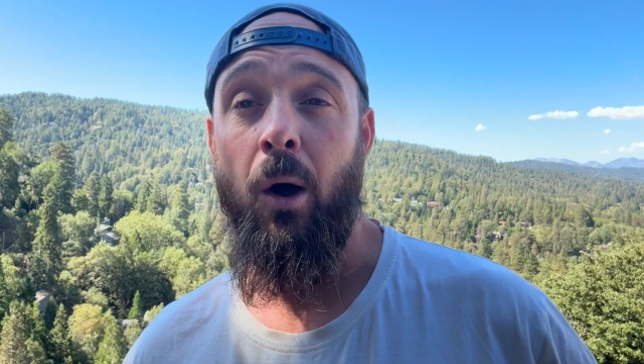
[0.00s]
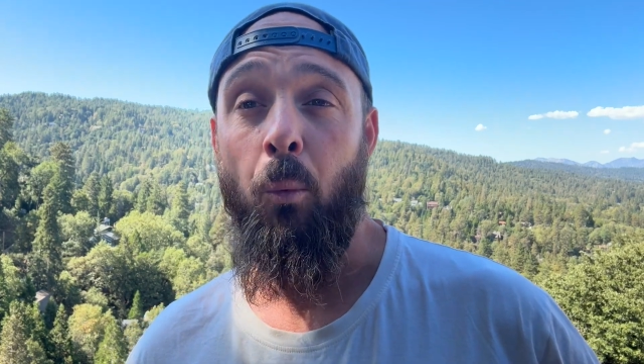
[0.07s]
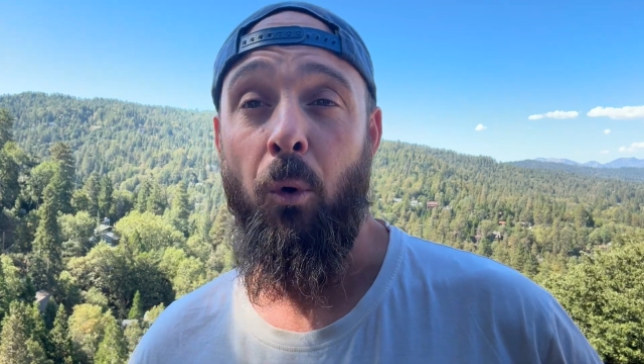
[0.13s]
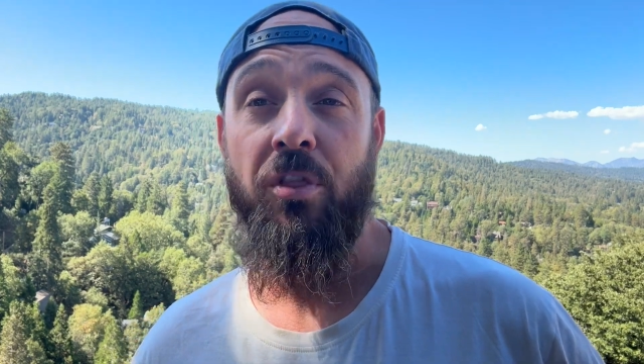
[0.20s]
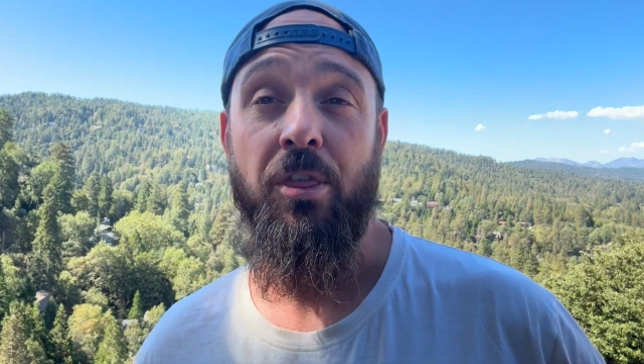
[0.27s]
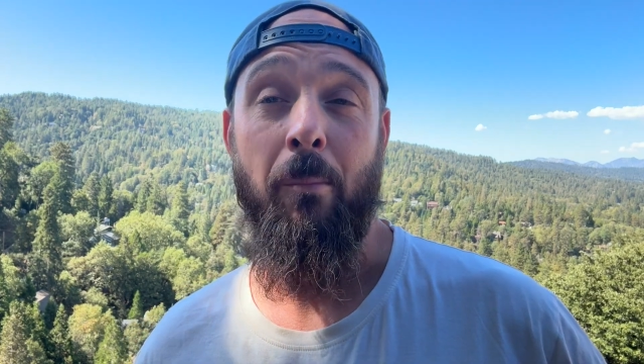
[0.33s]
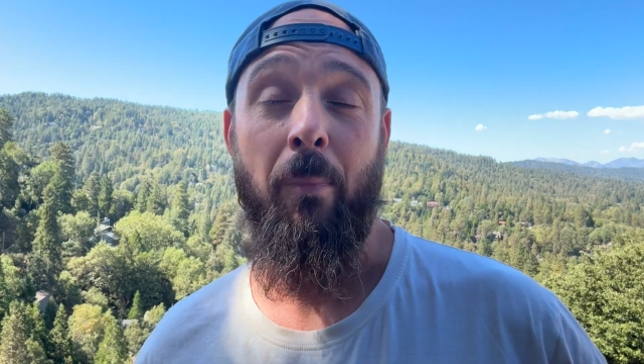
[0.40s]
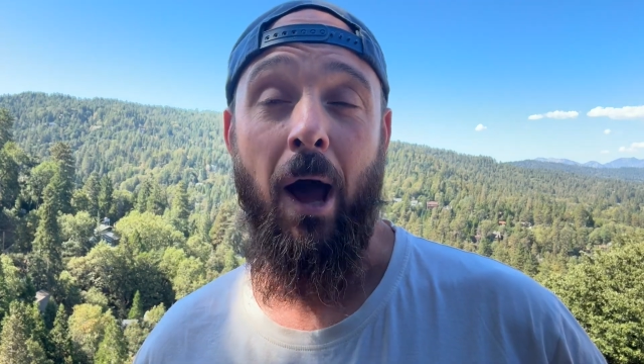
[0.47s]

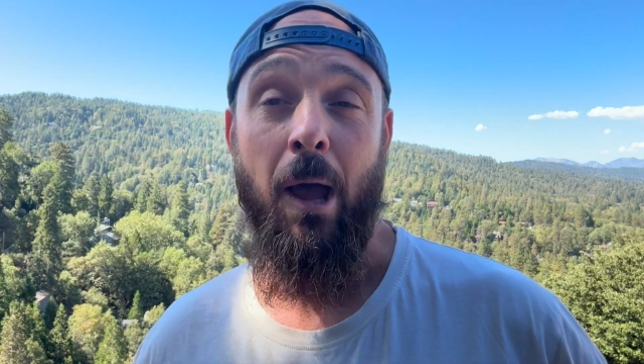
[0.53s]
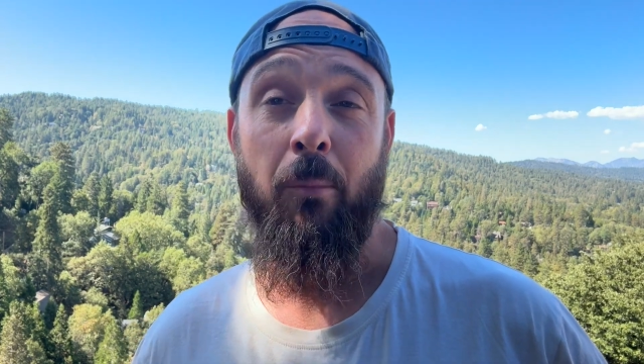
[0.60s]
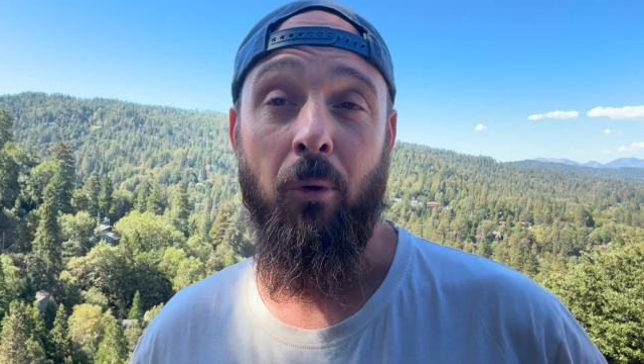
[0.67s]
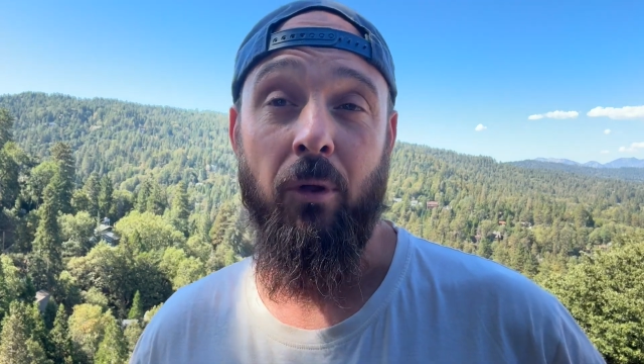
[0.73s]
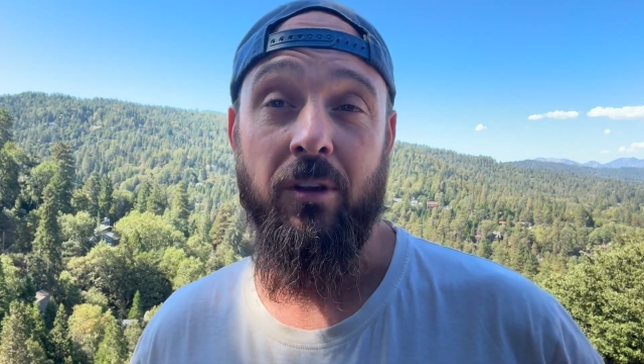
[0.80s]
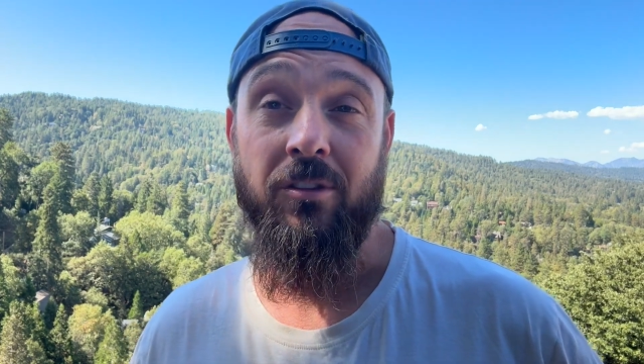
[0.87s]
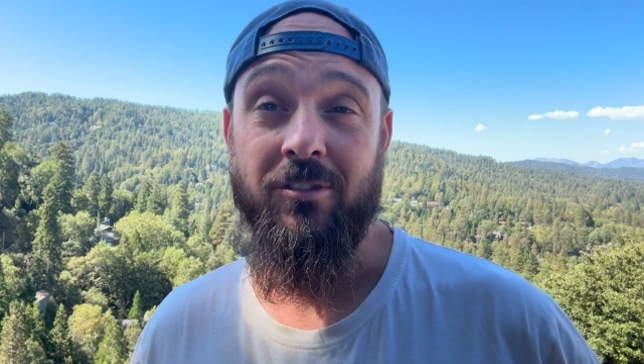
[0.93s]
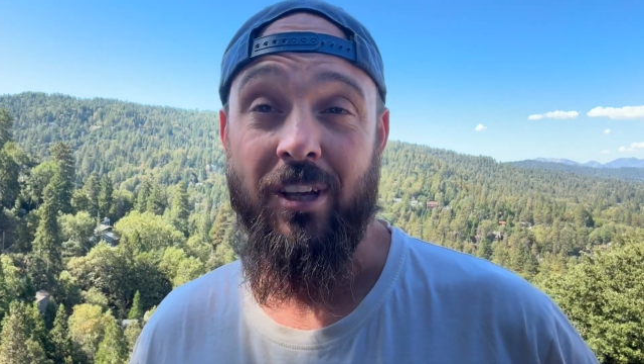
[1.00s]
what the
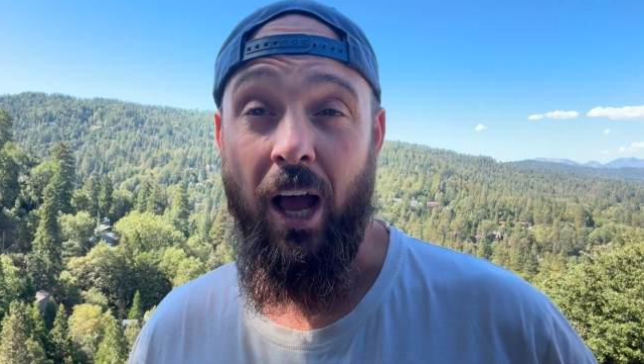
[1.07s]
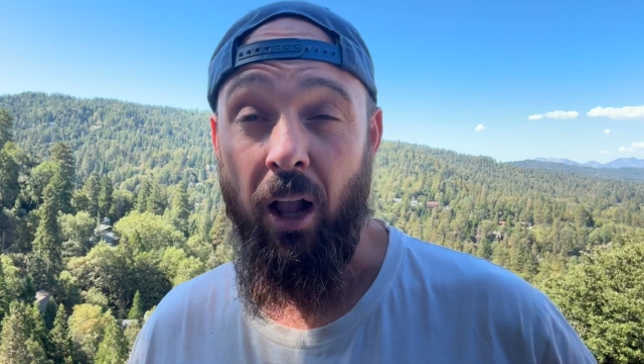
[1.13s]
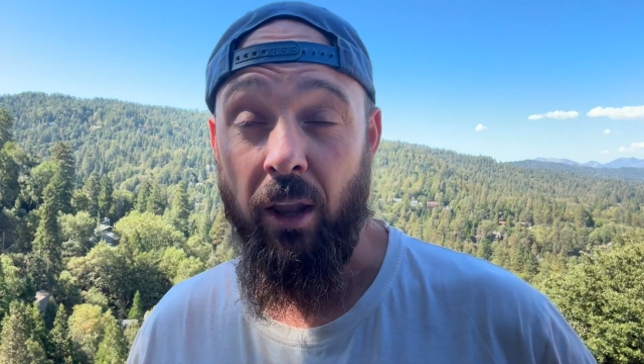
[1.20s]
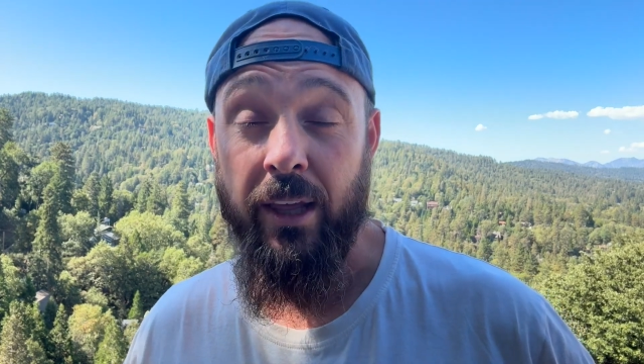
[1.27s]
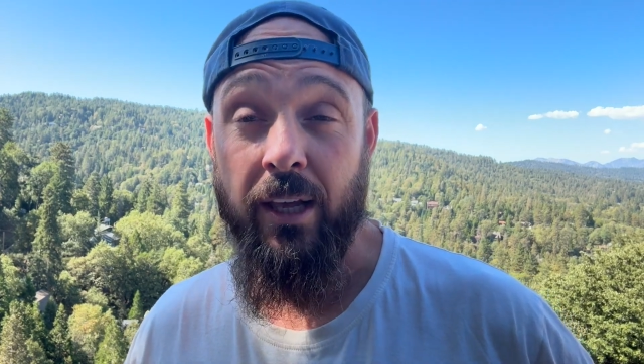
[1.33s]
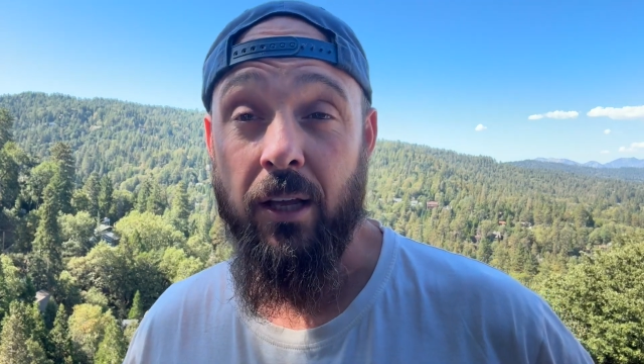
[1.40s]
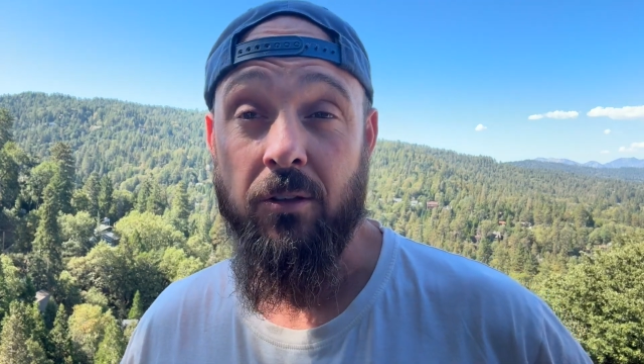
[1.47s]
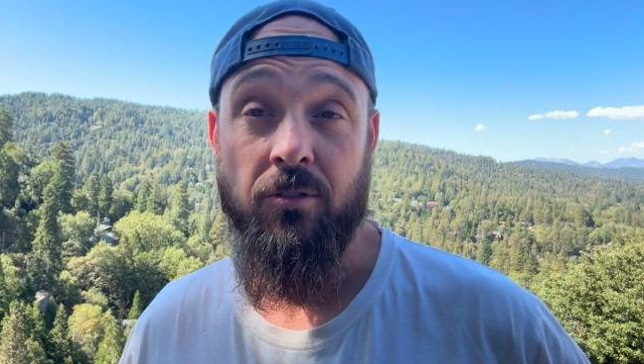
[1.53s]
Bible is
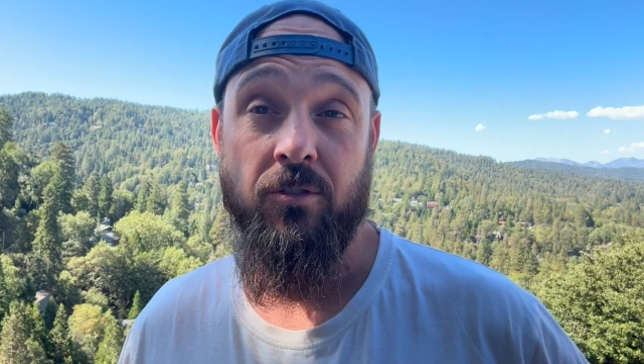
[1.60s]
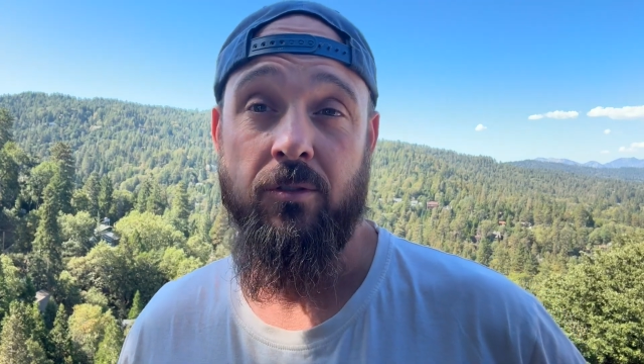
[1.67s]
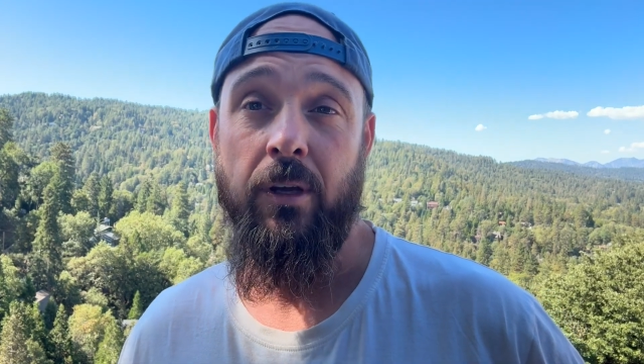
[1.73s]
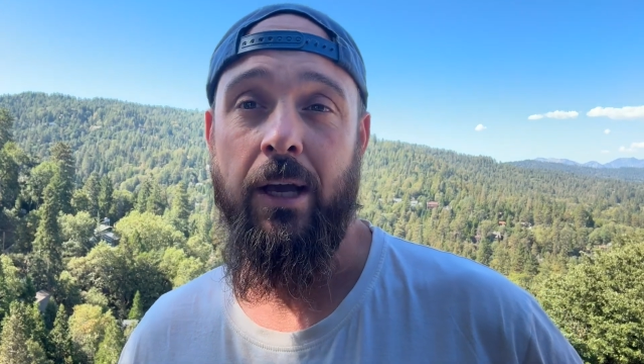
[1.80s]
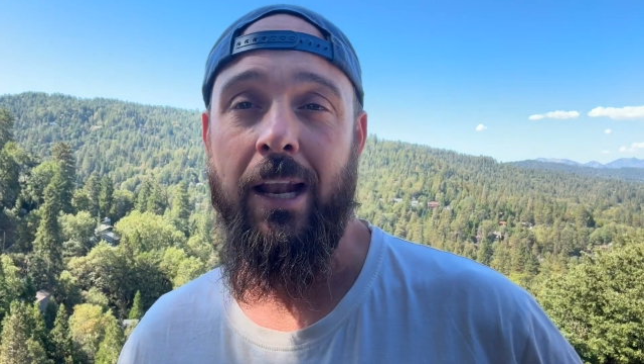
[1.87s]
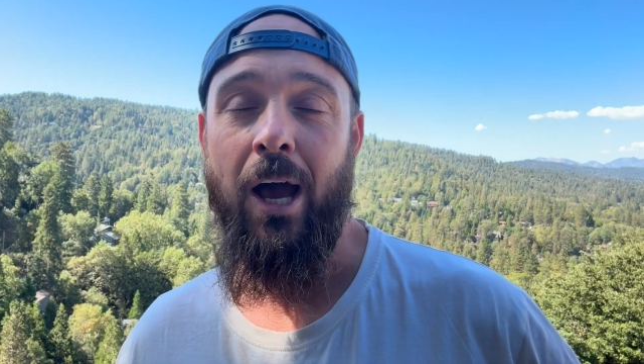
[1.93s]
telling us and